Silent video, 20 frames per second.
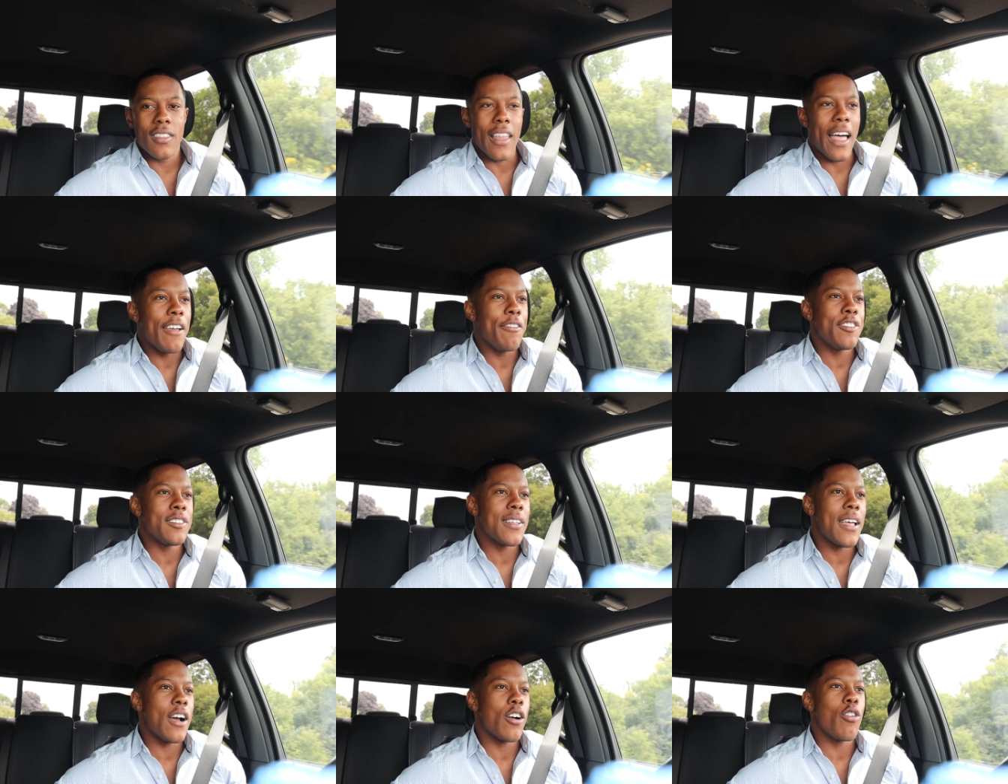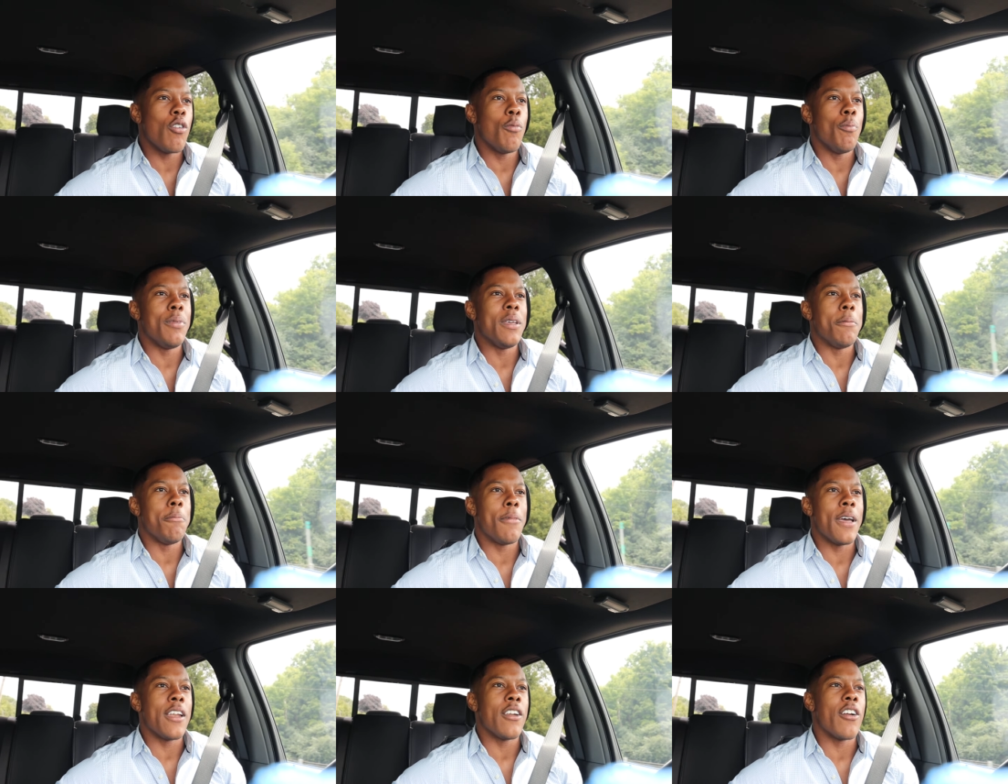life is not going to
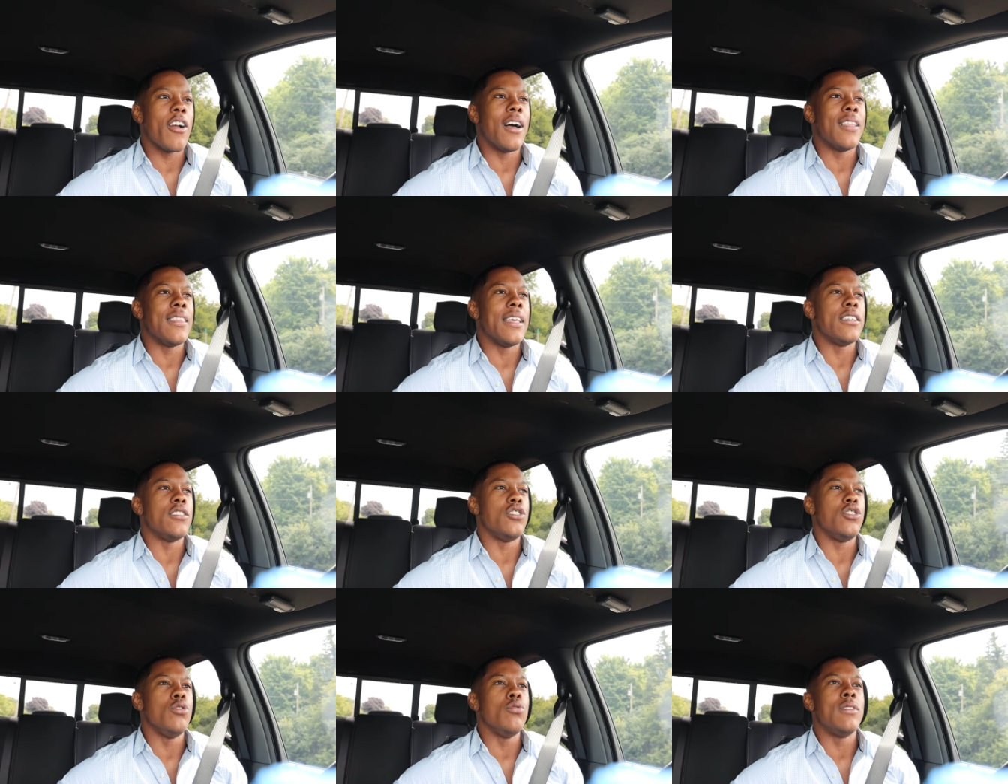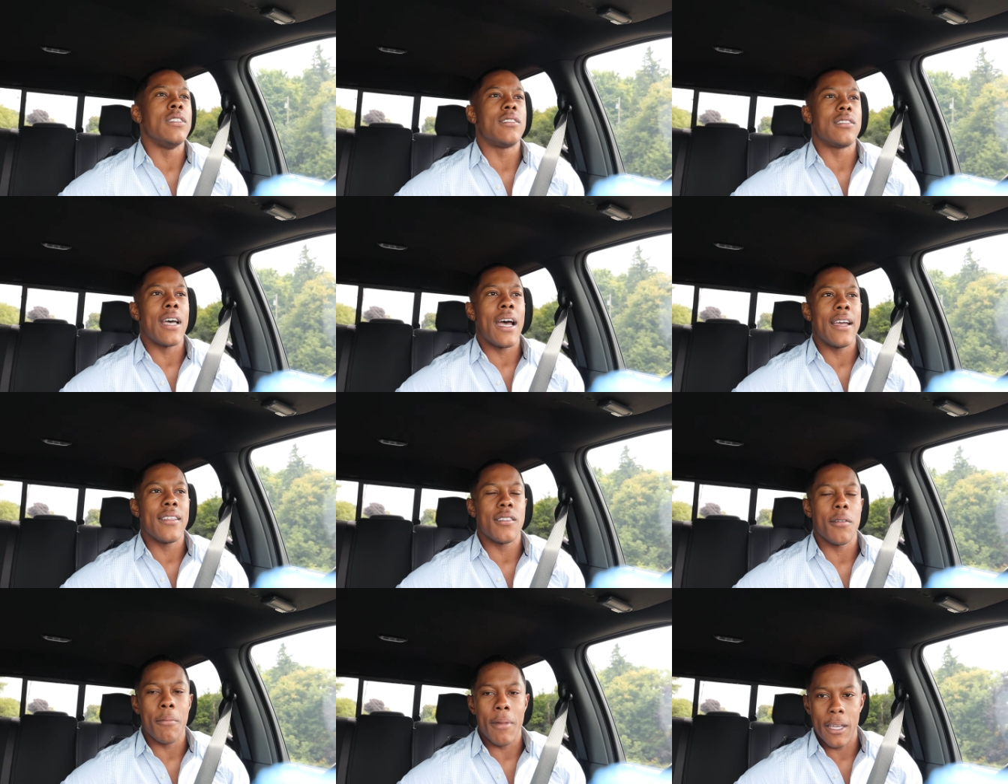be better unless you
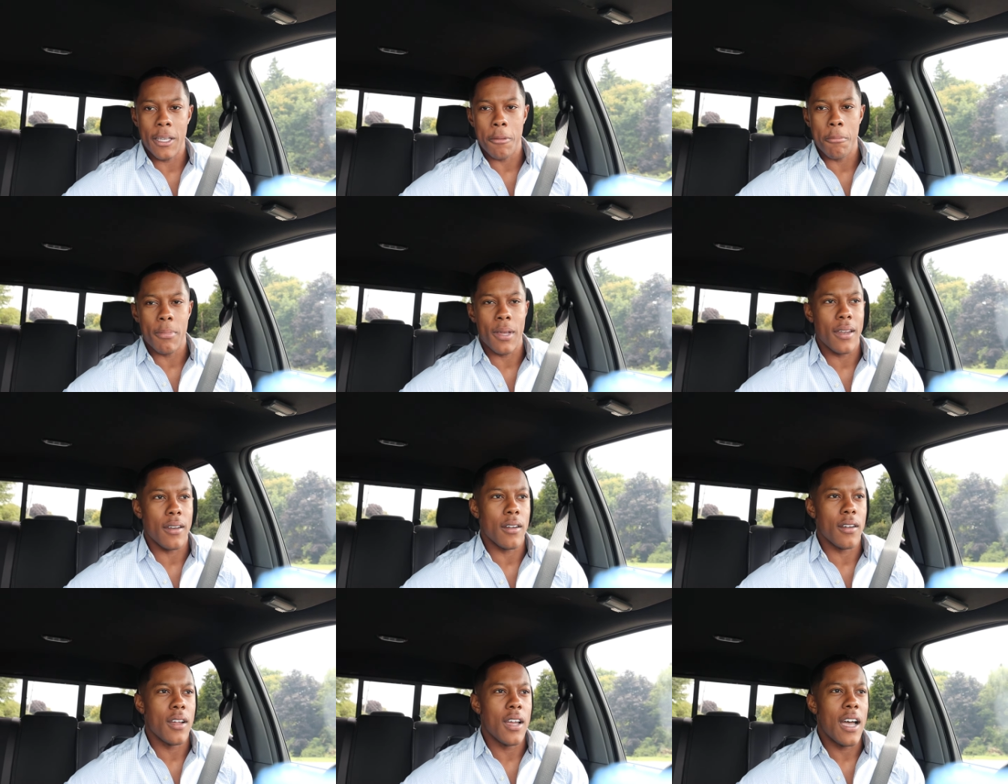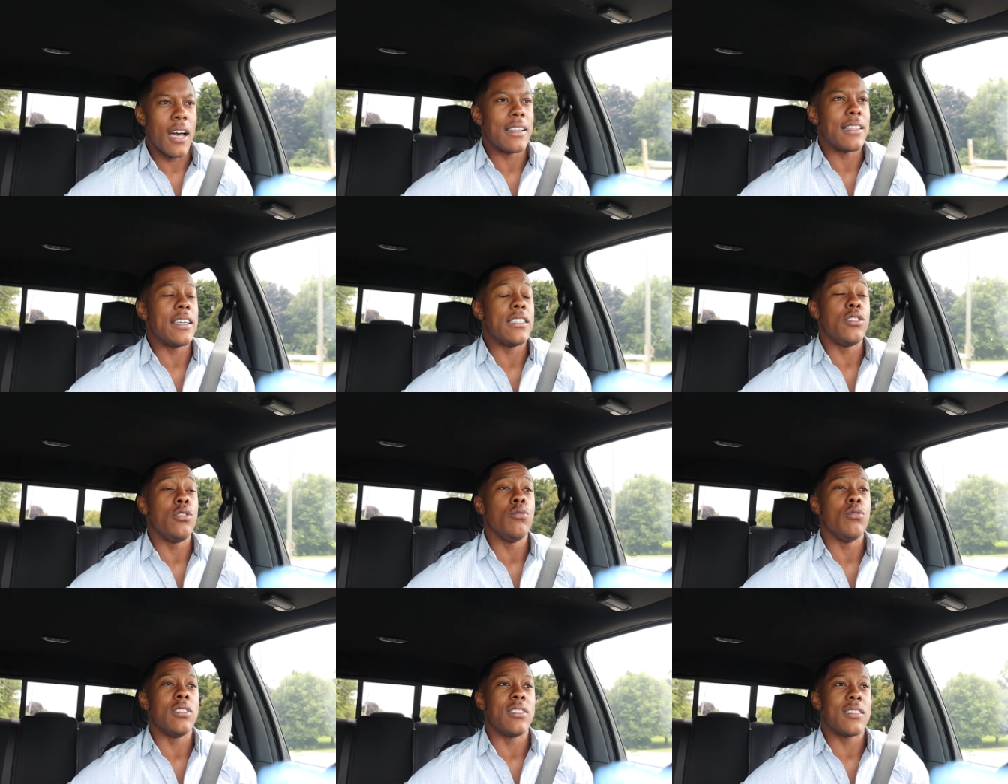decide to make it better,
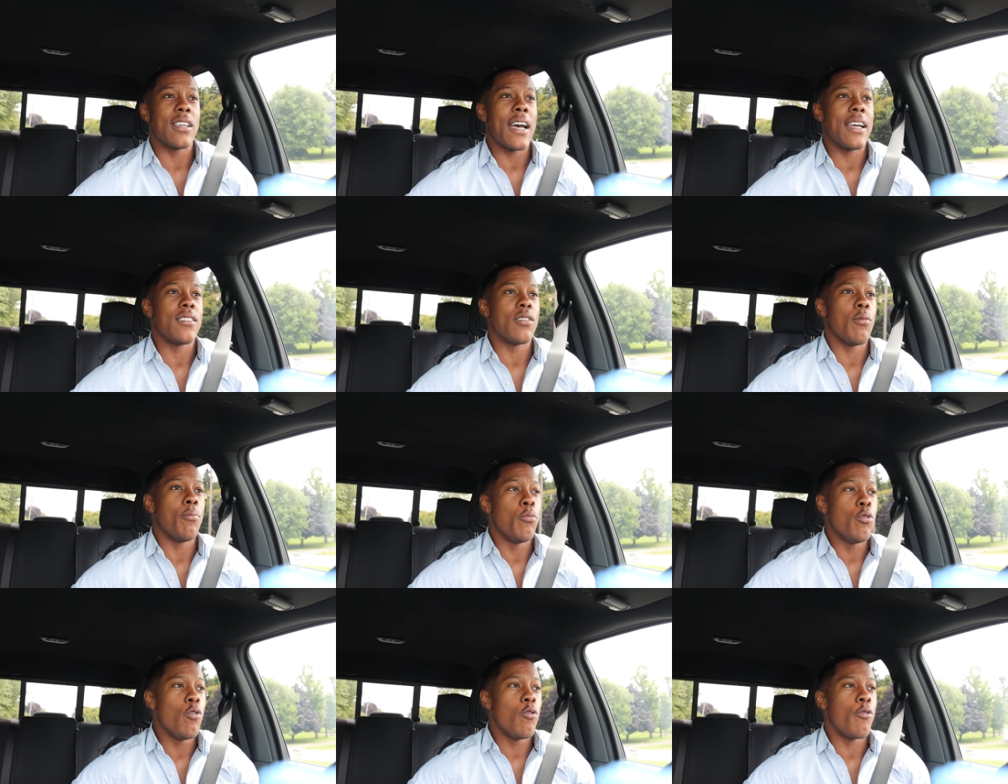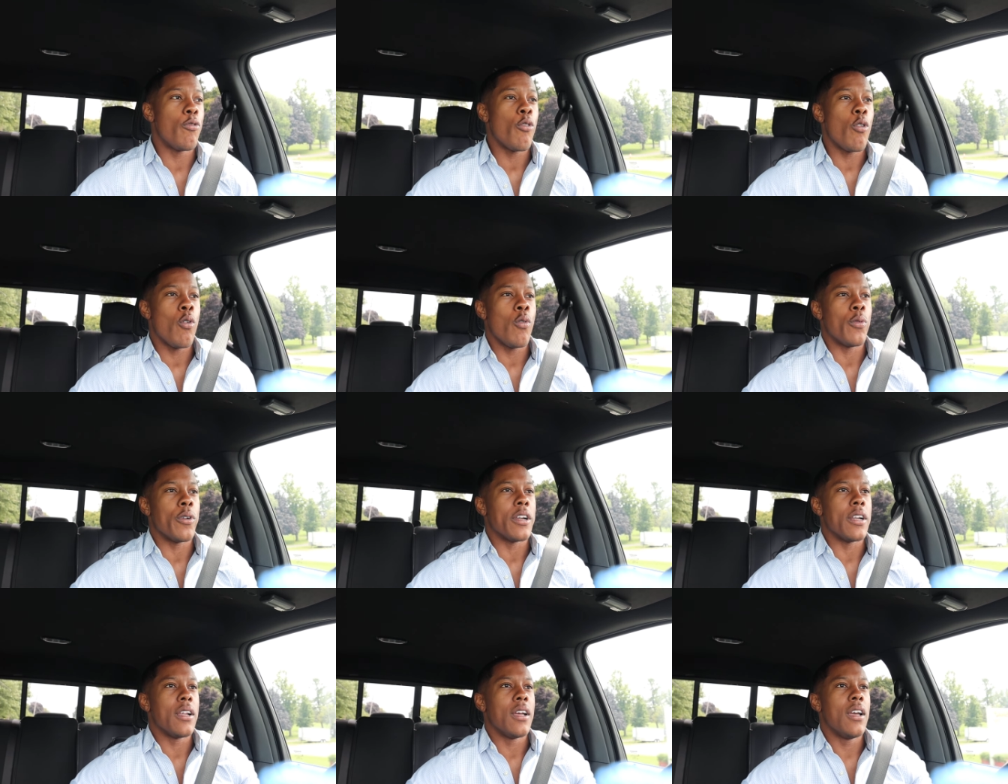unless you decide to move
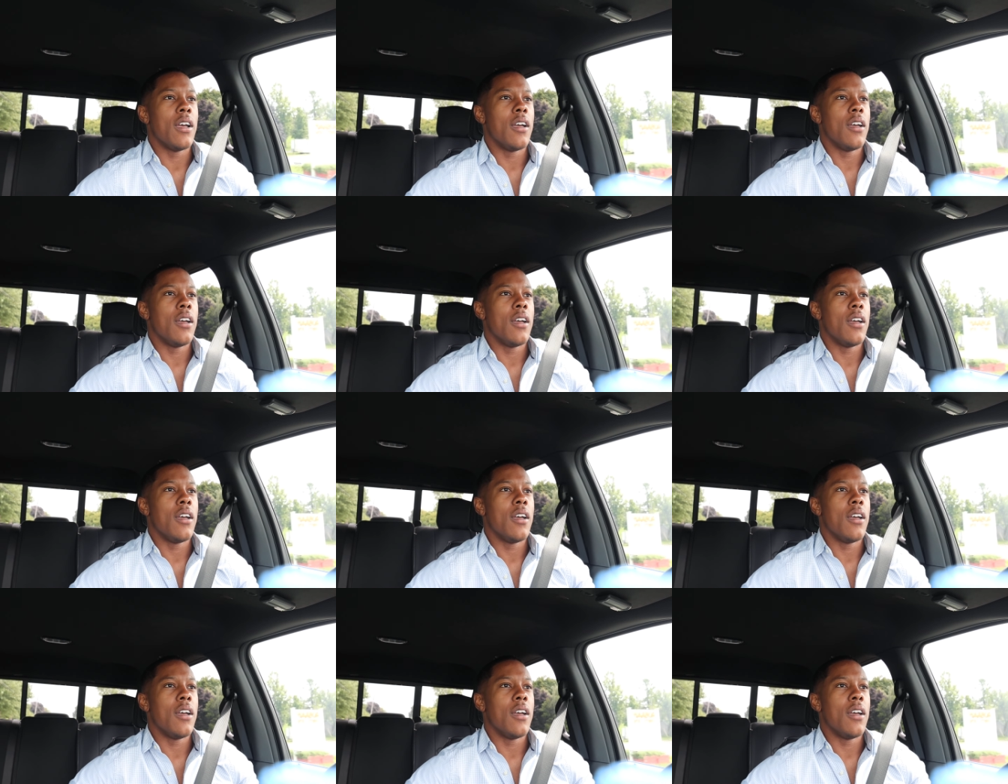forward,